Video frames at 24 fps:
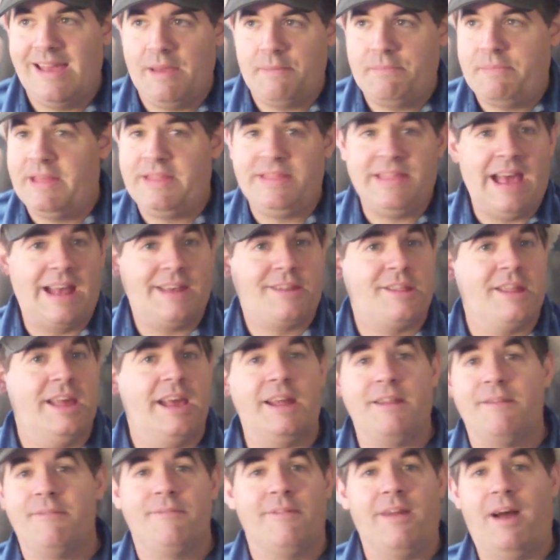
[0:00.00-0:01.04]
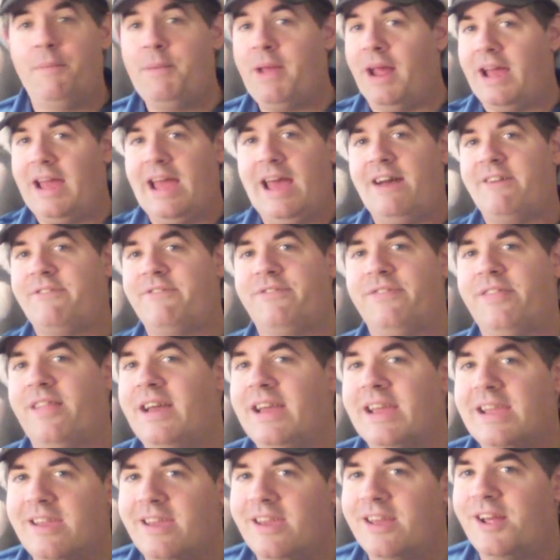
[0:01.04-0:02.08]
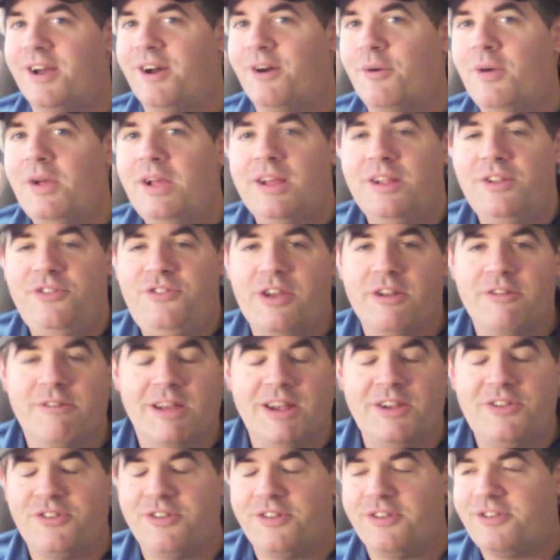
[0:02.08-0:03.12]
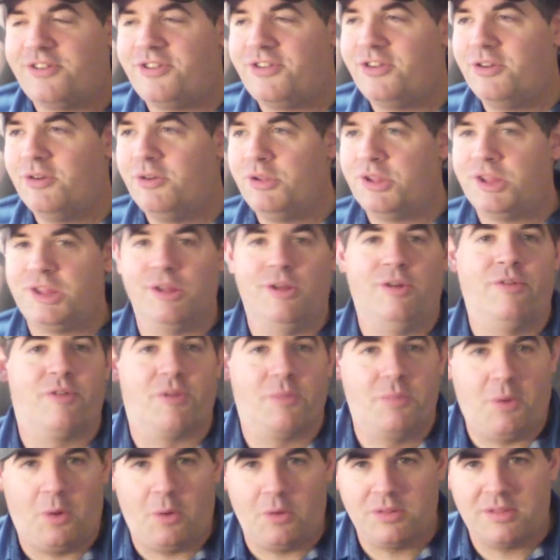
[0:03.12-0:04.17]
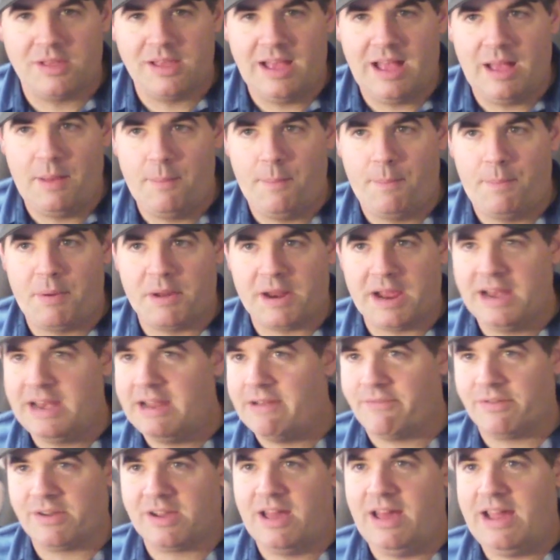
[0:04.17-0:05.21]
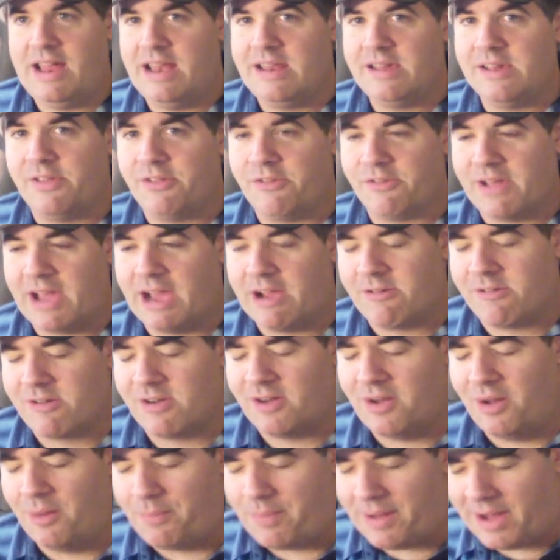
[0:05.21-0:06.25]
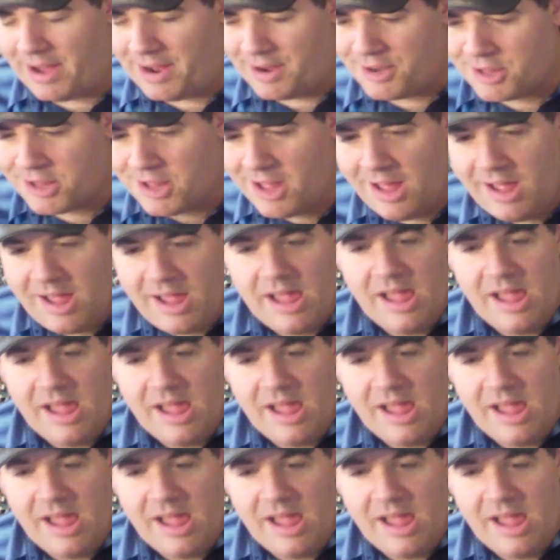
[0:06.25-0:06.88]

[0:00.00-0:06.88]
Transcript: Then that's it. I mean, I have, Generation 2 Silverbolt, but I never got any other aerial bots.